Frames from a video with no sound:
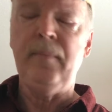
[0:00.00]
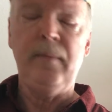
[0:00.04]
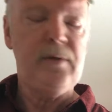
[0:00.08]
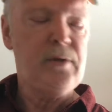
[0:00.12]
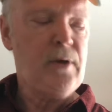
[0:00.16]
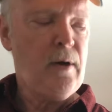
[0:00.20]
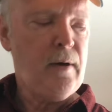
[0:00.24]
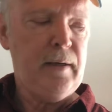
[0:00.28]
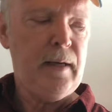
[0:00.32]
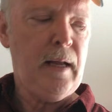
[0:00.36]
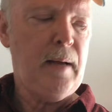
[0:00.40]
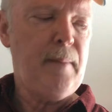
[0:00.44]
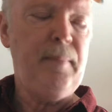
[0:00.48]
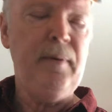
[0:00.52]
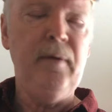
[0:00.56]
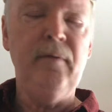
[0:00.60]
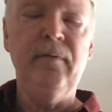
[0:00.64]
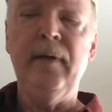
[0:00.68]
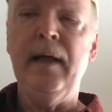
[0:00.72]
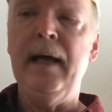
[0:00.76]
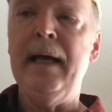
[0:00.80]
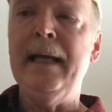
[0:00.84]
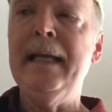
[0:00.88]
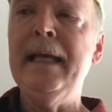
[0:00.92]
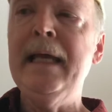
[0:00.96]
sorry, not B
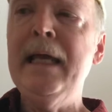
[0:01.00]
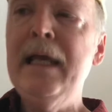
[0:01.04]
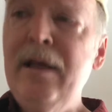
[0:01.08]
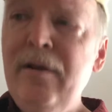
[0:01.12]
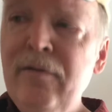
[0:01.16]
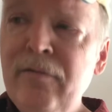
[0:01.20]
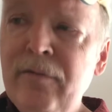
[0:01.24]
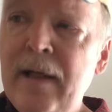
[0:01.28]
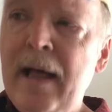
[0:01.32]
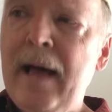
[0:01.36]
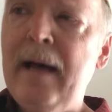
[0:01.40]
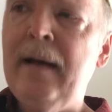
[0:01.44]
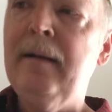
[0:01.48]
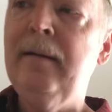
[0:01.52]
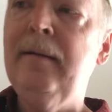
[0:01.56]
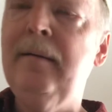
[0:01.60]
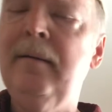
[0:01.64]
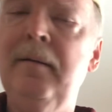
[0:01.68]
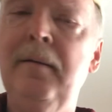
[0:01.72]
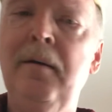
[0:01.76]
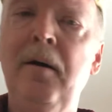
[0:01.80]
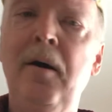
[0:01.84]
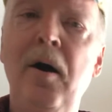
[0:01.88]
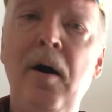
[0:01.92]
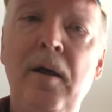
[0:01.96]
flat, E flat
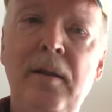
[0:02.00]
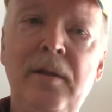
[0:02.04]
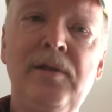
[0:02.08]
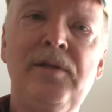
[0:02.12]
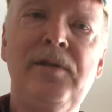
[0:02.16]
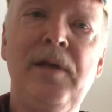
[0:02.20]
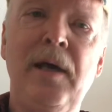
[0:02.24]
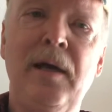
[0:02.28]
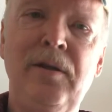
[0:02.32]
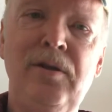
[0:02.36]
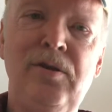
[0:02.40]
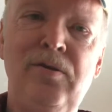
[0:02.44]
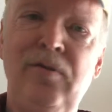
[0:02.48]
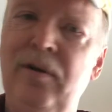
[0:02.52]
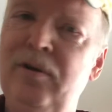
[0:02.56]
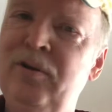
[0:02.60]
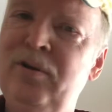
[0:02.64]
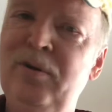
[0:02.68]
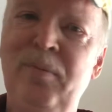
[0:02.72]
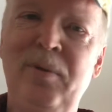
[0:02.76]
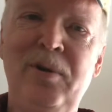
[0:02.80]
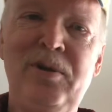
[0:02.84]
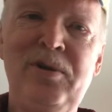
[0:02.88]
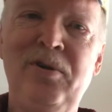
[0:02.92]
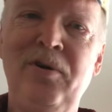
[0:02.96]
on the second string,
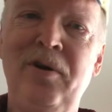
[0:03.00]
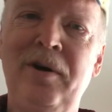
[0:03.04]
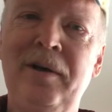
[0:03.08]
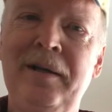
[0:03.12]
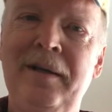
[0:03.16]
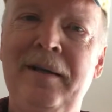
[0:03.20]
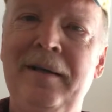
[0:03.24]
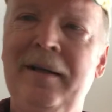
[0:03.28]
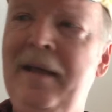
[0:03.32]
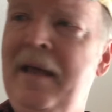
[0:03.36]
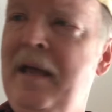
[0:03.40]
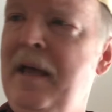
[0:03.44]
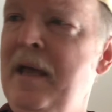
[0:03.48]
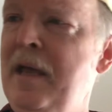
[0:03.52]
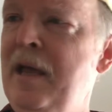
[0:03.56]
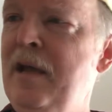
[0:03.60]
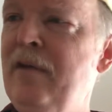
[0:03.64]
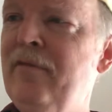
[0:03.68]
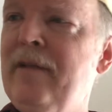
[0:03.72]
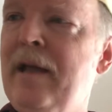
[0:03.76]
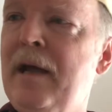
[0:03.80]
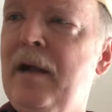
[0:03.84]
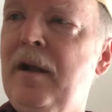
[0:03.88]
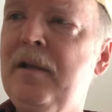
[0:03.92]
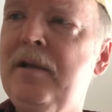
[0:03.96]
too much talking. E
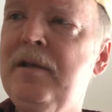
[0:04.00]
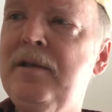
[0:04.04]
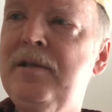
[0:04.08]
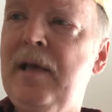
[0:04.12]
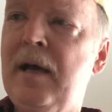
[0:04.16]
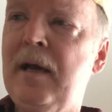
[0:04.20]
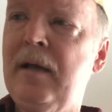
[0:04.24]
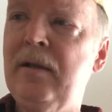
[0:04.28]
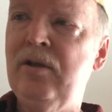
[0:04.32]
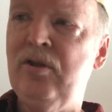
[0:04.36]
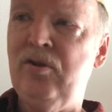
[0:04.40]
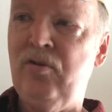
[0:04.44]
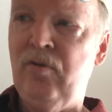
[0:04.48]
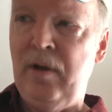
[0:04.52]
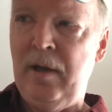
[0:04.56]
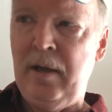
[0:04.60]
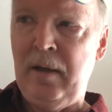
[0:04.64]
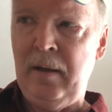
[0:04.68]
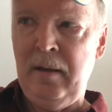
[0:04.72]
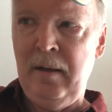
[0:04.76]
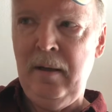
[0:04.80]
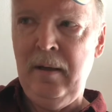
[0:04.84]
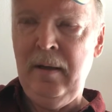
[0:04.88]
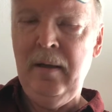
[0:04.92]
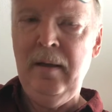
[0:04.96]
flat on the second
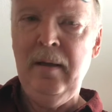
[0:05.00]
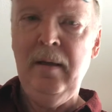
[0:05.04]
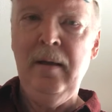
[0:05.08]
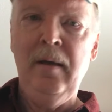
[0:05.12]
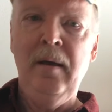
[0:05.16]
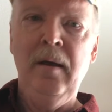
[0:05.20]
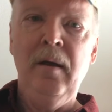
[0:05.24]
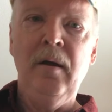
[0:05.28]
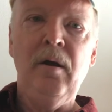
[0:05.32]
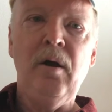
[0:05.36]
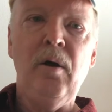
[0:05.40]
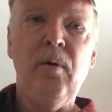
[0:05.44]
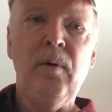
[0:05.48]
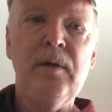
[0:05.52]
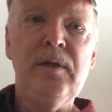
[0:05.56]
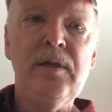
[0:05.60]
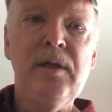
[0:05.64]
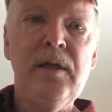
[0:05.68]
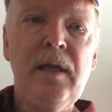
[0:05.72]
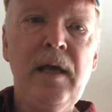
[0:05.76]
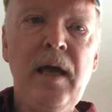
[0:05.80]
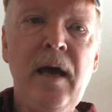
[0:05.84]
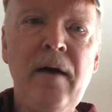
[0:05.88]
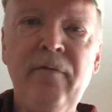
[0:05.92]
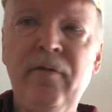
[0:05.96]
string, going to
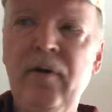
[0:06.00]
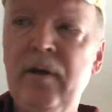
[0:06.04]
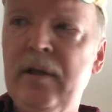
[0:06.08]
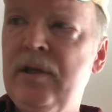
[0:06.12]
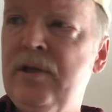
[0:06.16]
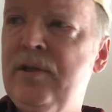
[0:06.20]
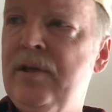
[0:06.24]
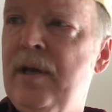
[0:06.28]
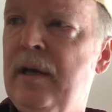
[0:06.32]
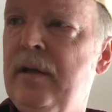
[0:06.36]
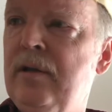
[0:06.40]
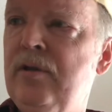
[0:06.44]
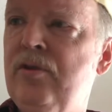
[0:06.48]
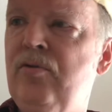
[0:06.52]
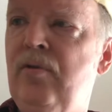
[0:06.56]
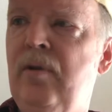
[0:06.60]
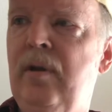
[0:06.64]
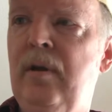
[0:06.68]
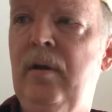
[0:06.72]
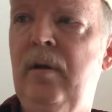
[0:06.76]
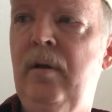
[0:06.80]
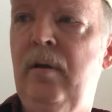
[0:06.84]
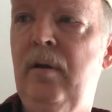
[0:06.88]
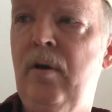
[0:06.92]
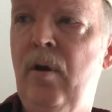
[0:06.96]
the F on the second
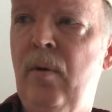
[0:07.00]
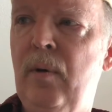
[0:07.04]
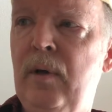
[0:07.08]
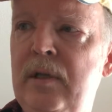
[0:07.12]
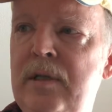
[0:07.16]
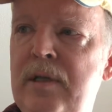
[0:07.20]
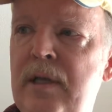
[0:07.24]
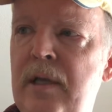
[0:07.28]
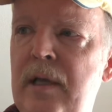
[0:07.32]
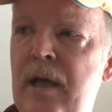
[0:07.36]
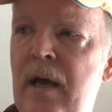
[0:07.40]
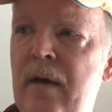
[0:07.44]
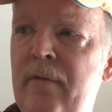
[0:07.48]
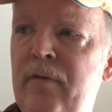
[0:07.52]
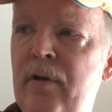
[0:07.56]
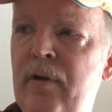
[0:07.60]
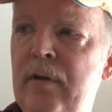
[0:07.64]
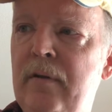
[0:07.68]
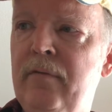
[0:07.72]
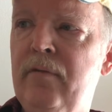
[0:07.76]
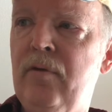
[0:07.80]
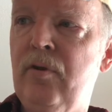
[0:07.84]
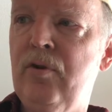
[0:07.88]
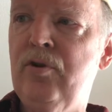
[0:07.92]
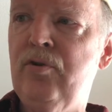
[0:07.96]
string, going to the F on
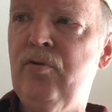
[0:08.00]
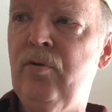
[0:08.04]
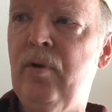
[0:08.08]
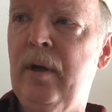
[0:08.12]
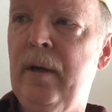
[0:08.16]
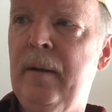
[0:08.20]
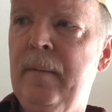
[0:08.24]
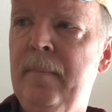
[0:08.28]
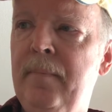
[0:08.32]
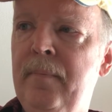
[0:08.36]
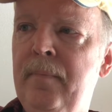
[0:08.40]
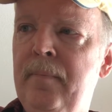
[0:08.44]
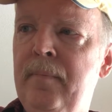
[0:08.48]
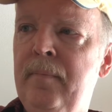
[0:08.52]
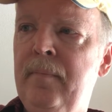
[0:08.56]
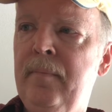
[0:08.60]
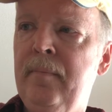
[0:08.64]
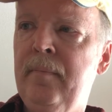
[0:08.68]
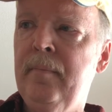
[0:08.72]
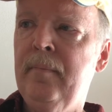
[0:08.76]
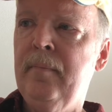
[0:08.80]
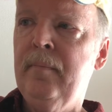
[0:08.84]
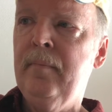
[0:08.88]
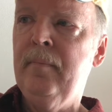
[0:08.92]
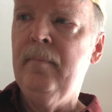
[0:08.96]
the first string,
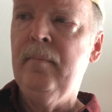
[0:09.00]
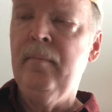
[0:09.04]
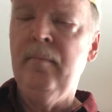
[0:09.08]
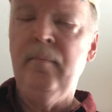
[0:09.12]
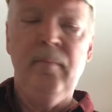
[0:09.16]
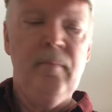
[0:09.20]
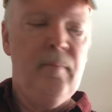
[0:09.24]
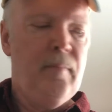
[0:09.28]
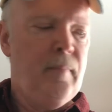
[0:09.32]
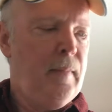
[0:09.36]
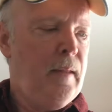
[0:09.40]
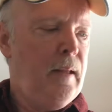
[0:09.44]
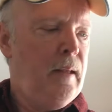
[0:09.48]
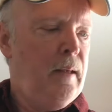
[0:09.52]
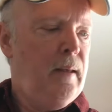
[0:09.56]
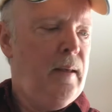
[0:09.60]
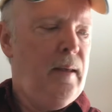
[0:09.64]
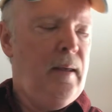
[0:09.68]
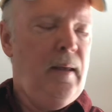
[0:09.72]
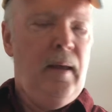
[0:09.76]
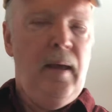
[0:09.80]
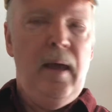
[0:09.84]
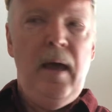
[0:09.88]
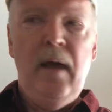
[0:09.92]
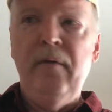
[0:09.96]

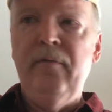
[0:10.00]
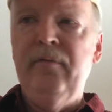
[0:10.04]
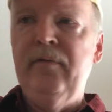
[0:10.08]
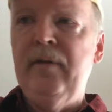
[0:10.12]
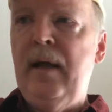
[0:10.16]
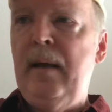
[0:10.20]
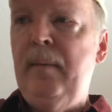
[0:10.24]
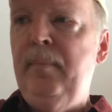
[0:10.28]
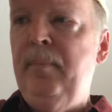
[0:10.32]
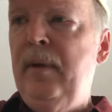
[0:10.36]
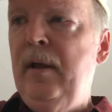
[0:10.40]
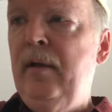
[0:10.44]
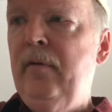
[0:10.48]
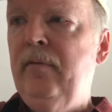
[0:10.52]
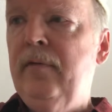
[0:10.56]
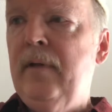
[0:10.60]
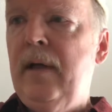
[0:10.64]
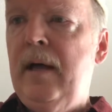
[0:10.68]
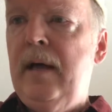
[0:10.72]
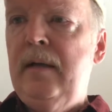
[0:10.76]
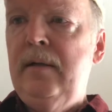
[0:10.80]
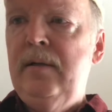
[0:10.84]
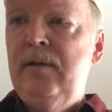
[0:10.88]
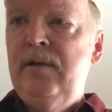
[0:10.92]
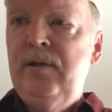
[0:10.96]
A flat, B
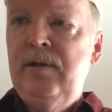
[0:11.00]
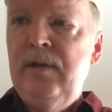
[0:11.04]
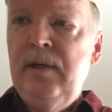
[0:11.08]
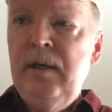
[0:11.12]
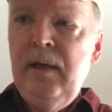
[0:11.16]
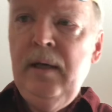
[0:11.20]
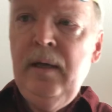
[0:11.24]
flat, C.